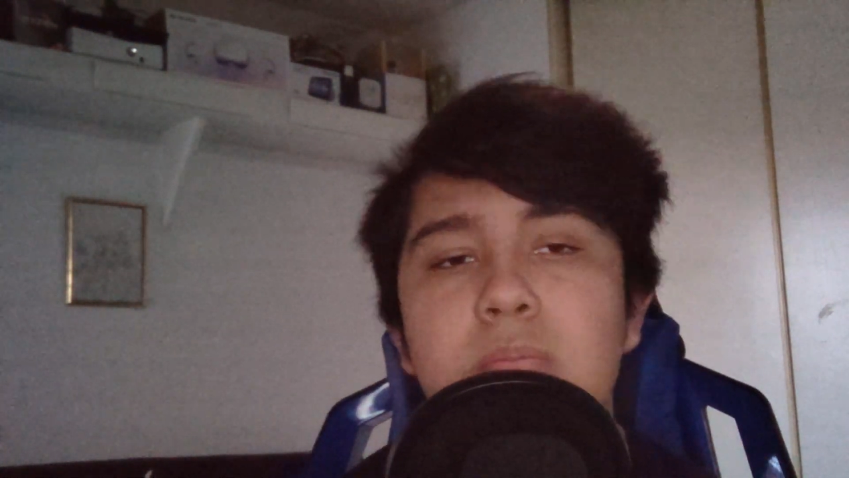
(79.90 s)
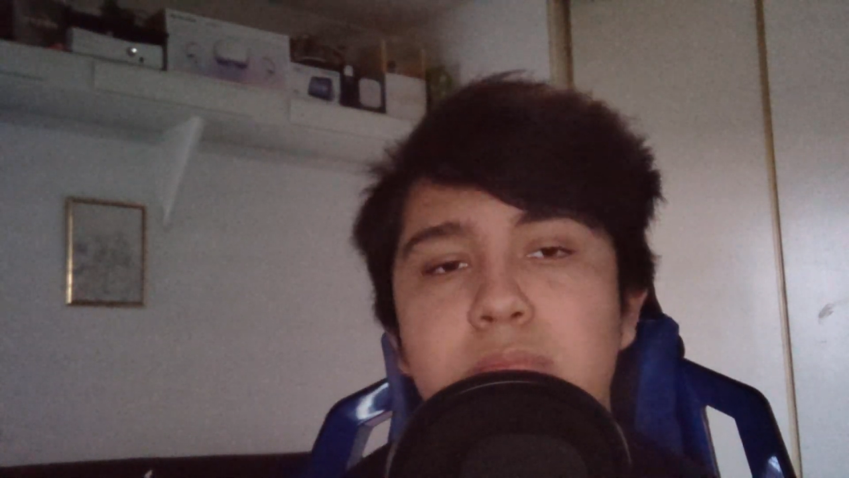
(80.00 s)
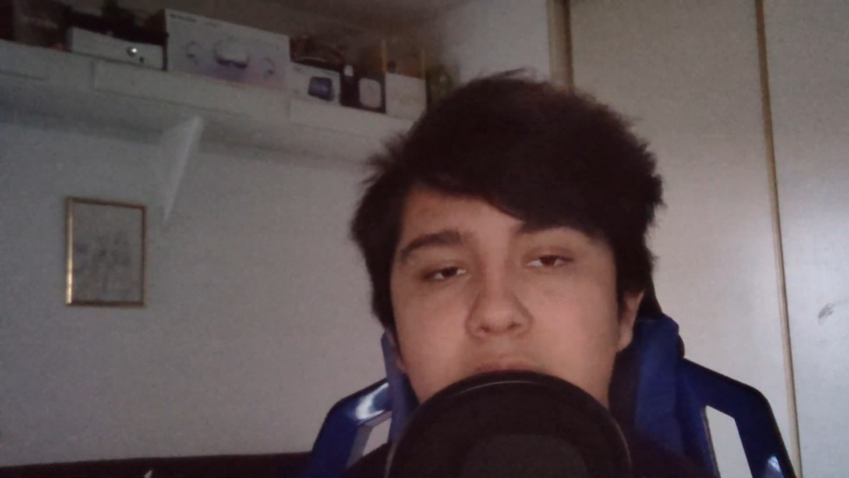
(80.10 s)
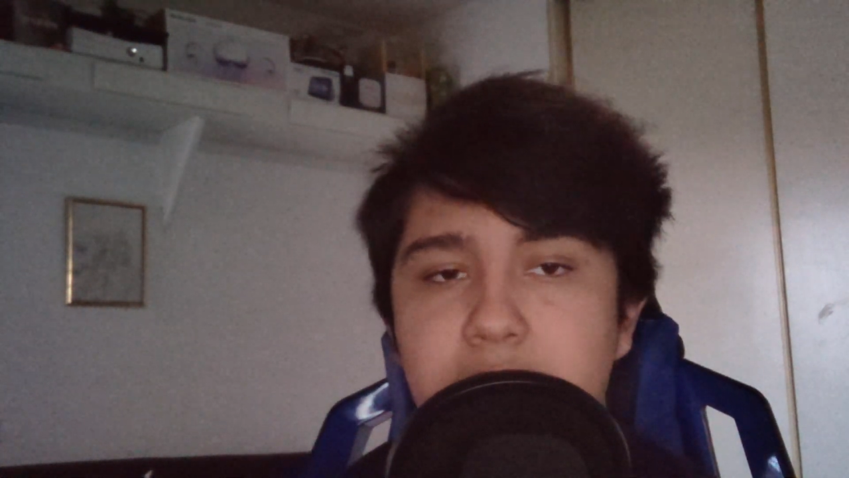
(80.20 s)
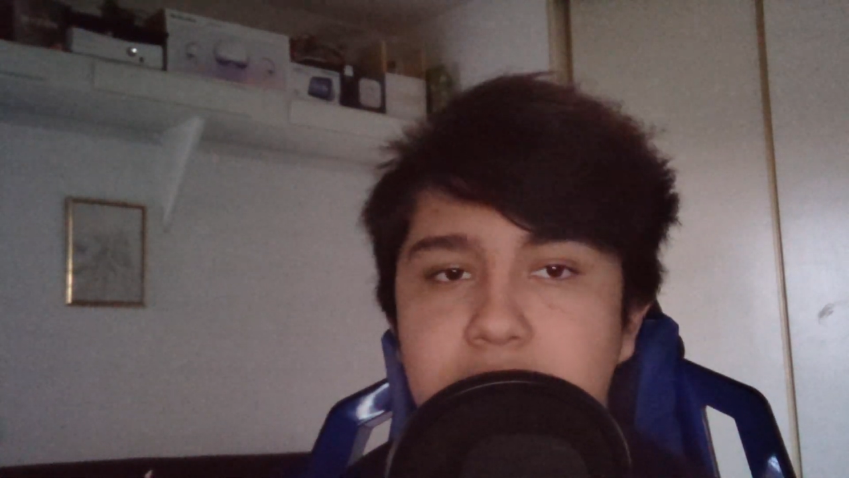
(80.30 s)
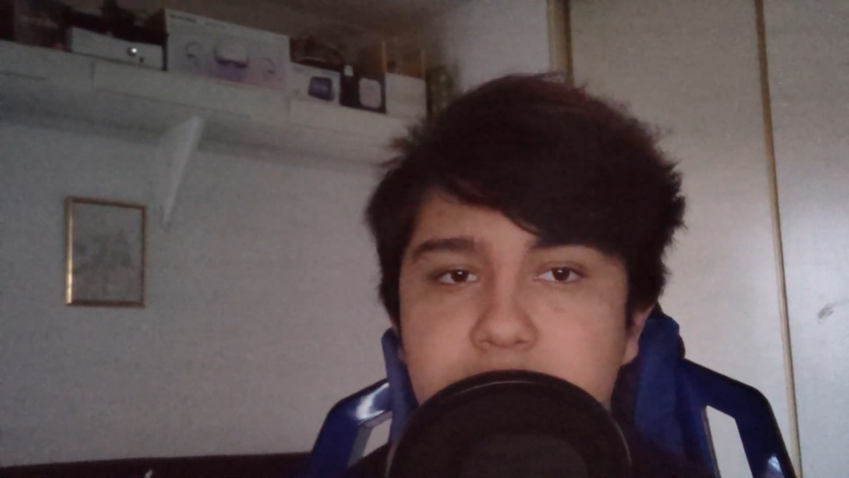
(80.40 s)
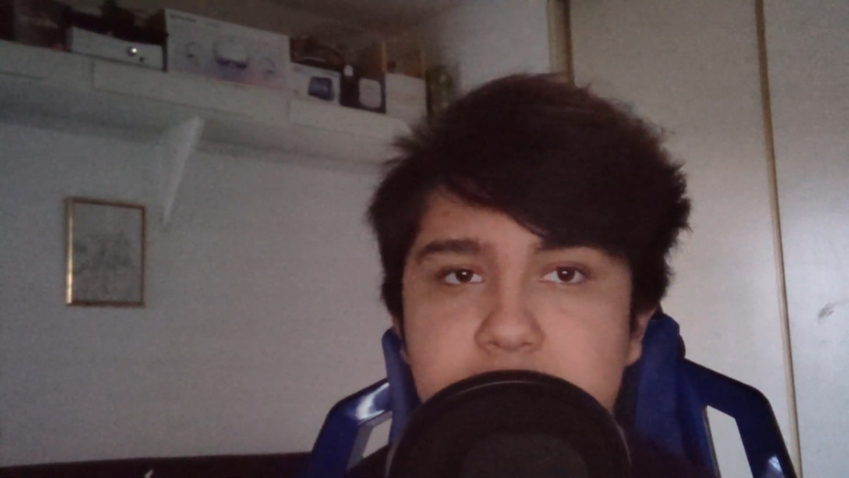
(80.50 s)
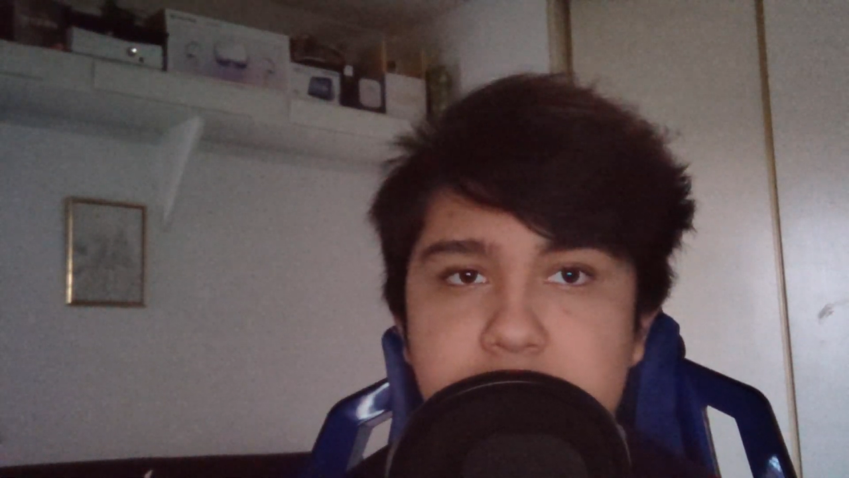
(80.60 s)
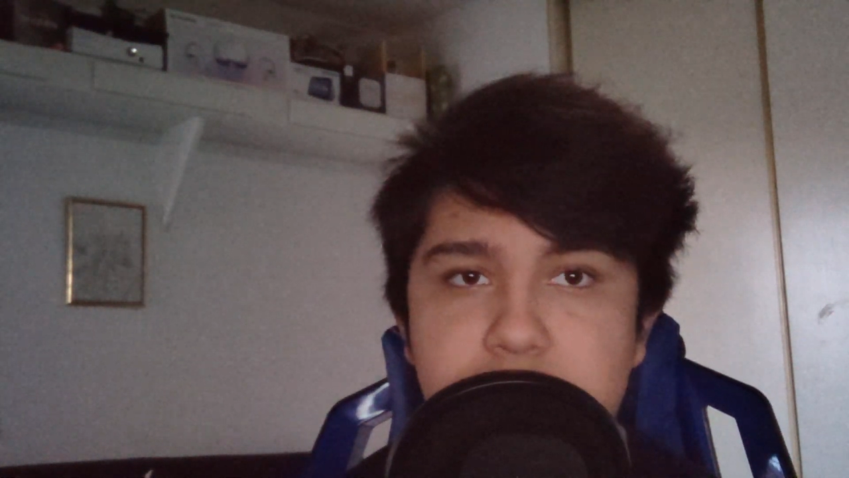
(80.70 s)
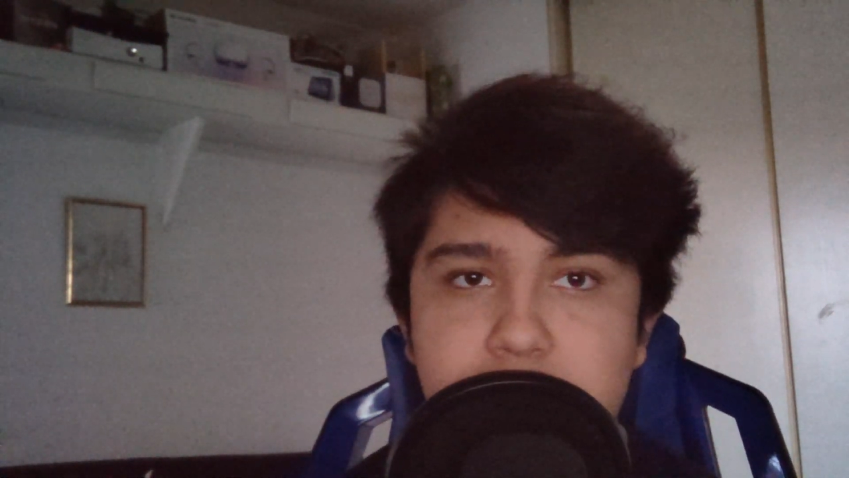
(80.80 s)
But
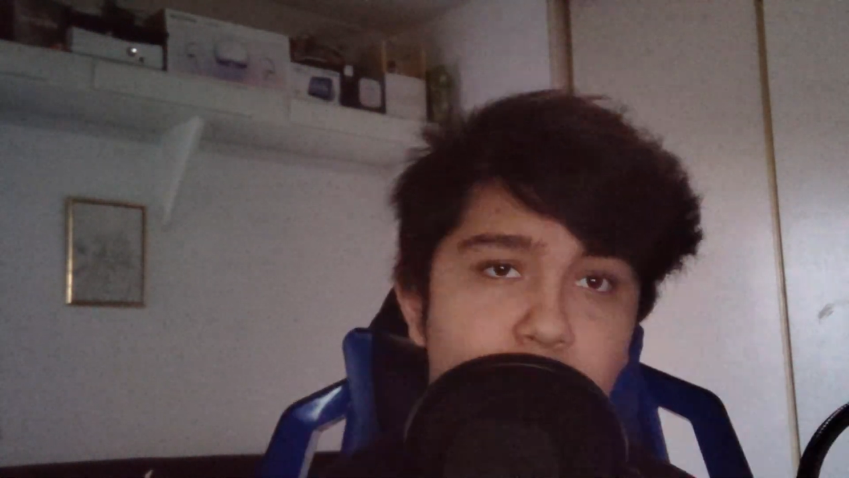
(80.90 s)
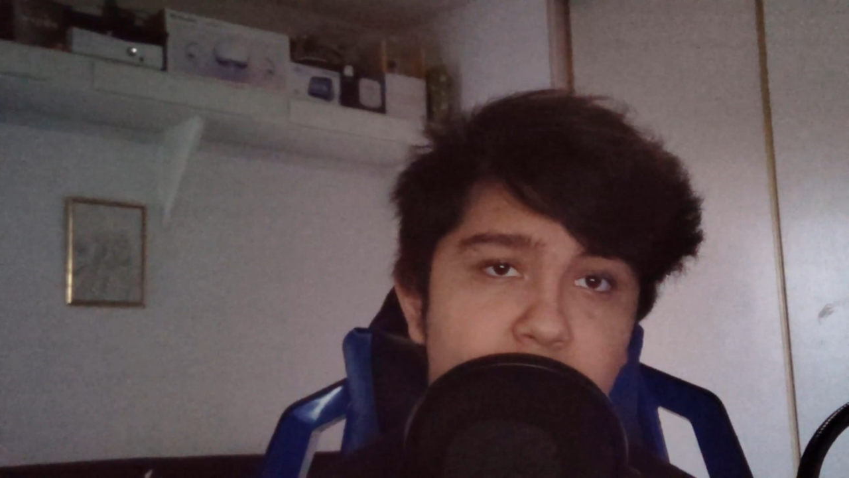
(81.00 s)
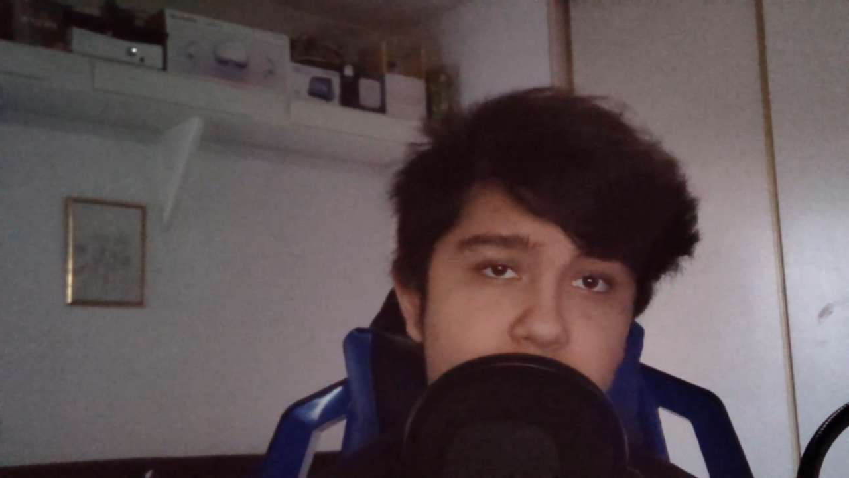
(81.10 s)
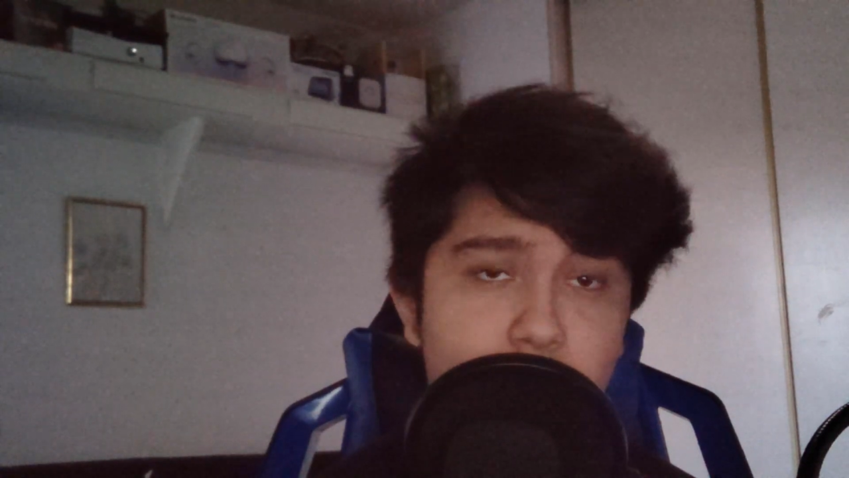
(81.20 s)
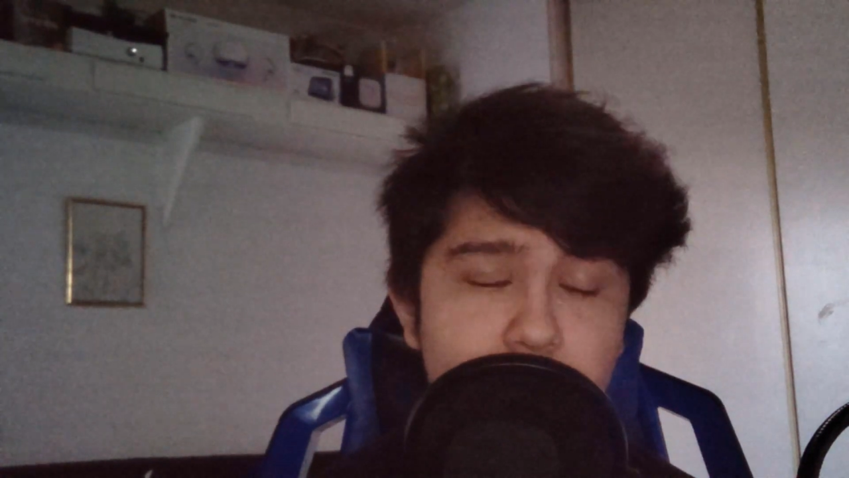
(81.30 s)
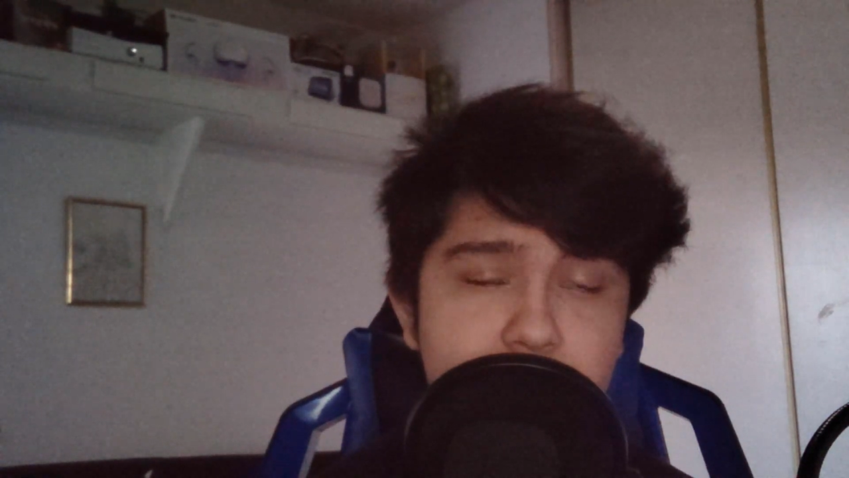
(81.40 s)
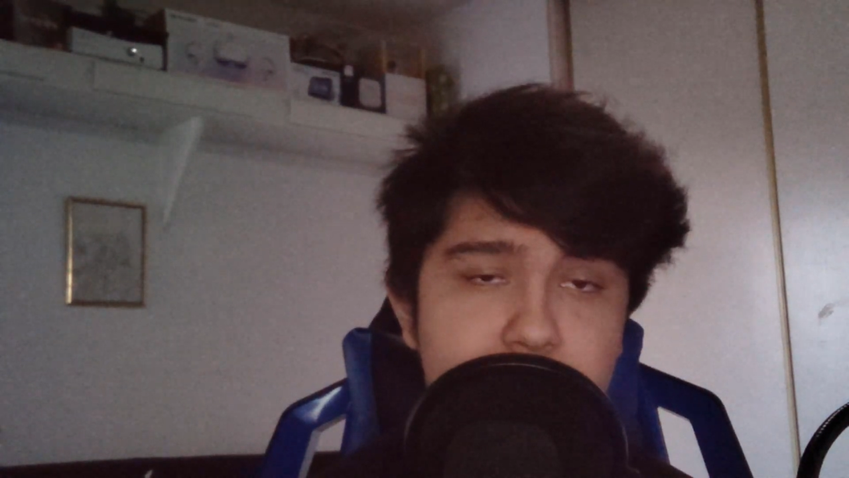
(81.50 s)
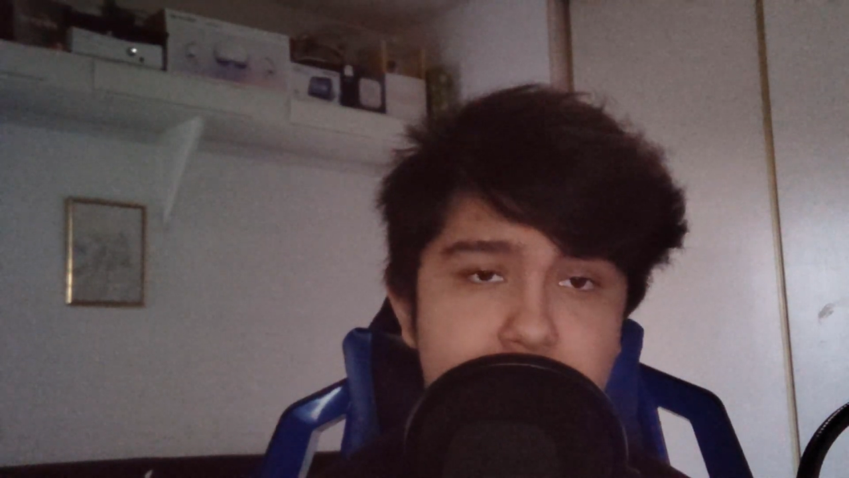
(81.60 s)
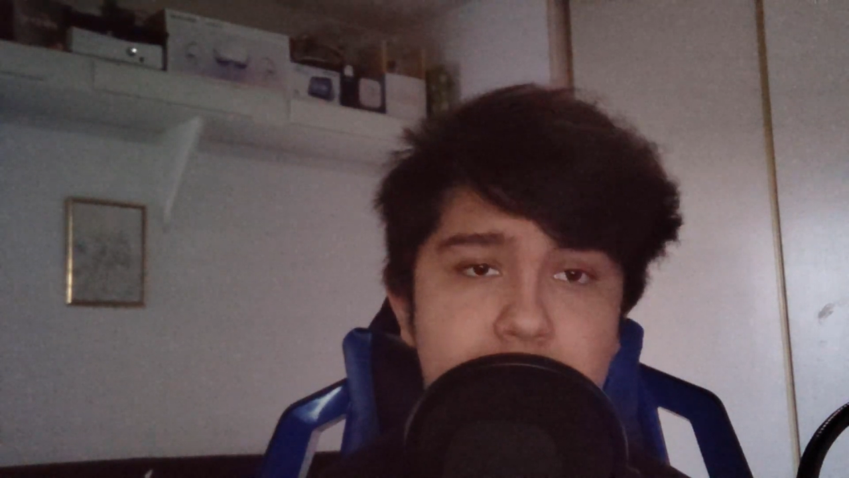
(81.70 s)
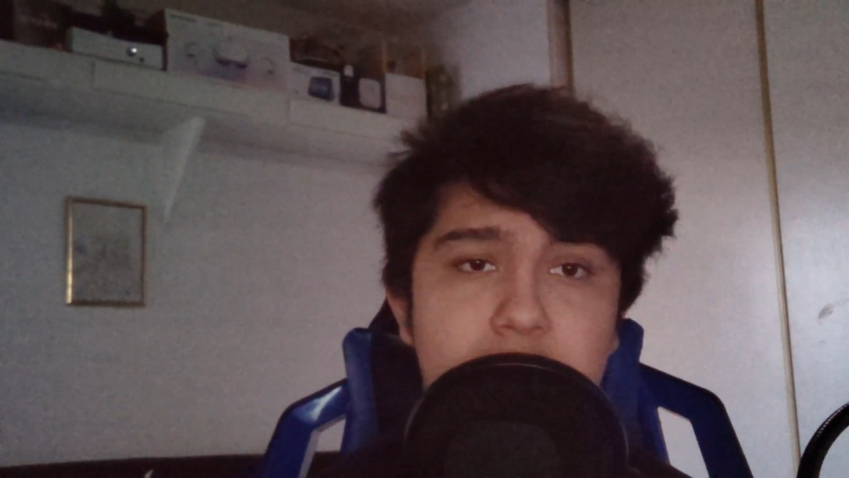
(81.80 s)
anyways, for the
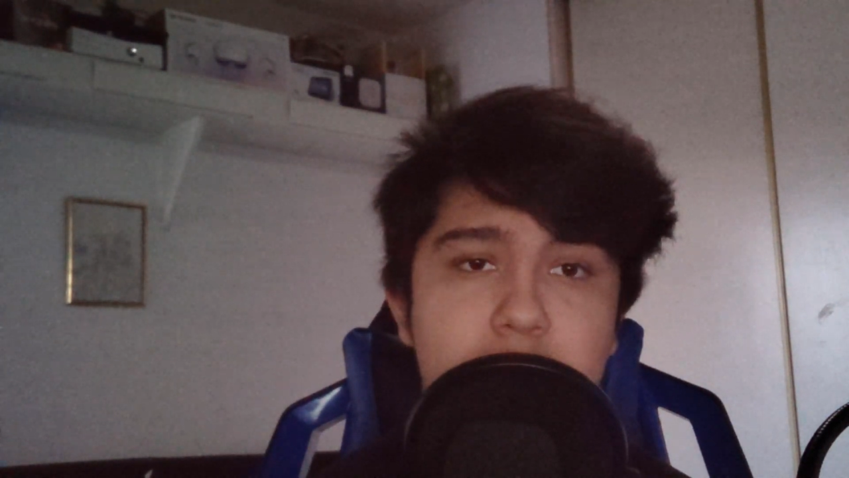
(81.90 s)
brain